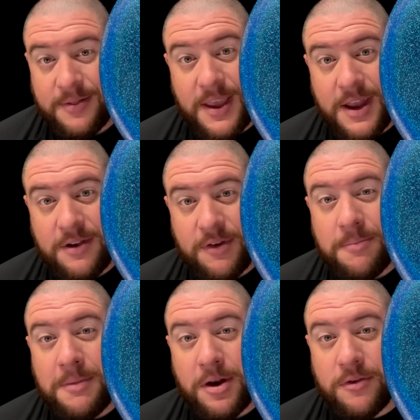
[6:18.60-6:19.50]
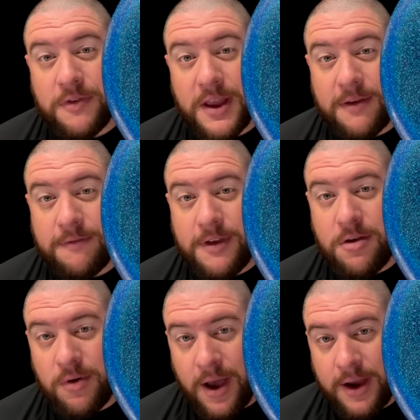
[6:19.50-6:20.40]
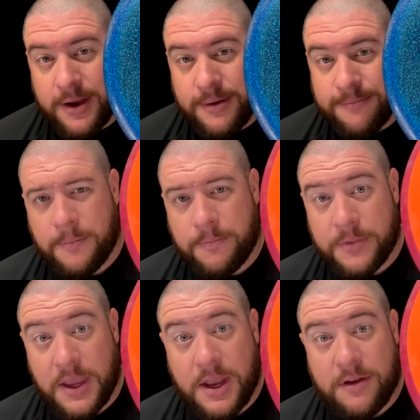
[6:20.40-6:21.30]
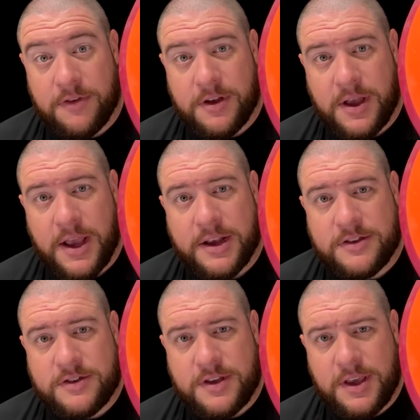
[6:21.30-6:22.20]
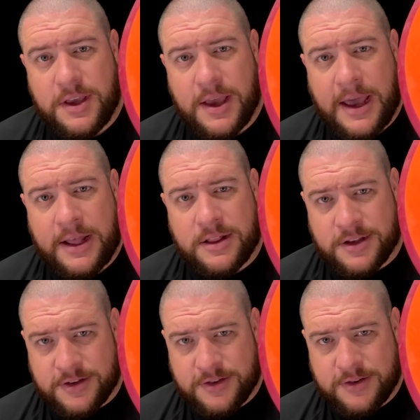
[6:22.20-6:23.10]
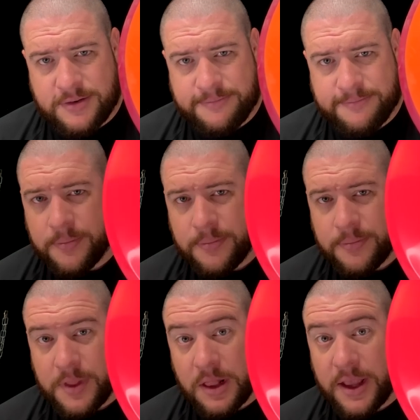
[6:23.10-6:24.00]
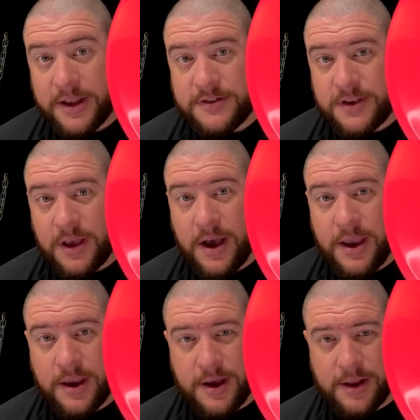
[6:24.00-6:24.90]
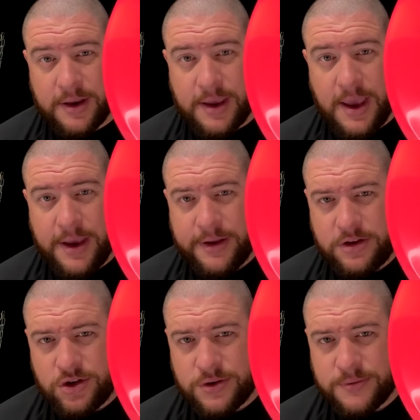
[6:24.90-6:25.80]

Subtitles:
the Innova Metal Flake V-Rock, the Innova XT Atlas, the Legacy Icon Gauge,